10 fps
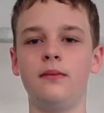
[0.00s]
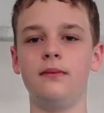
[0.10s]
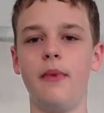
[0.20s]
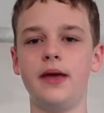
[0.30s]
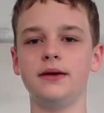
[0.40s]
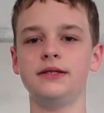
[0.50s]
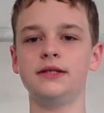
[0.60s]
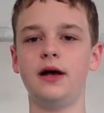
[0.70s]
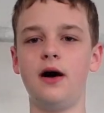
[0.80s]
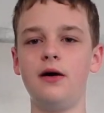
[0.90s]
Make a
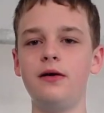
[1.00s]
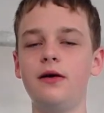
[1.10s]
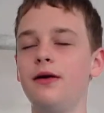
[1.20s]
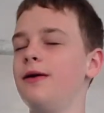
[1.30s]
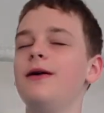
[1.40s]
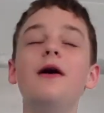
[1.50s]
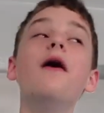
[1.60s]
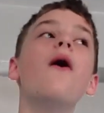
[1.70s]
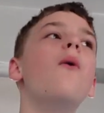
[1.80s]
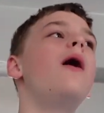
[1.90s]
song?
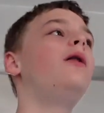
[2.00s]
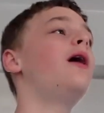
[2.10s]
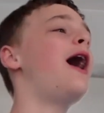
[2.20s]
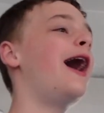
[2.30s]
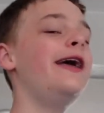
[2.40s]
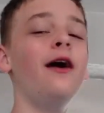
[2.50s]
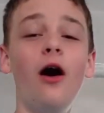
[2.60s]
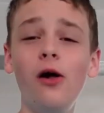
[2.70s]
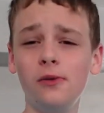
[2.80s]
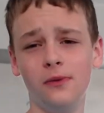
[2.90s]
Well, I
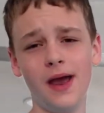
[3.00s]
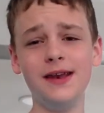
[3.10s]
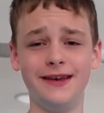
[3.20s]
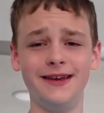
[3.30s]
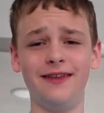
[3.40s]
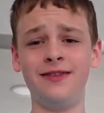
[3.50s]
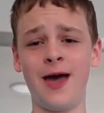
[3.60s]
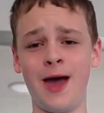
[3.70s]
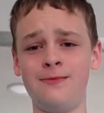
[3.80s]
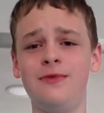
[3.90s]
already did
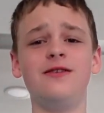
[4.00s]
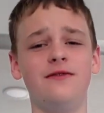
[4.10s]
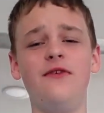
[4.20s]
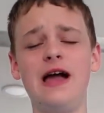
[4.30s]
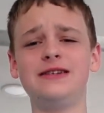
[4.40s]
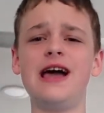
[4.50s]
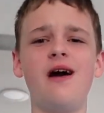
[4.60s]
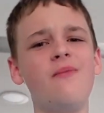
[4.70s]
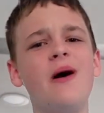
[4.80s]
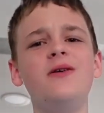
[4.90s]
that. In fact, how
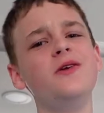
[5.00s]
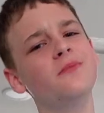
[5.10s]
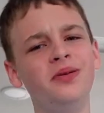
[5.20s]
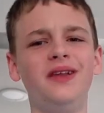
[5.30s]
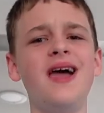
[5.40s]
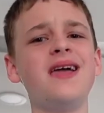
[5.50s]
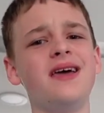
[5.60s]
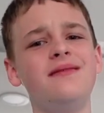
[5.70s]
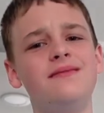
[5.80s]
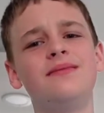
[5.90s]
about you play
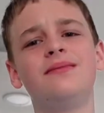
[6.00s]
it?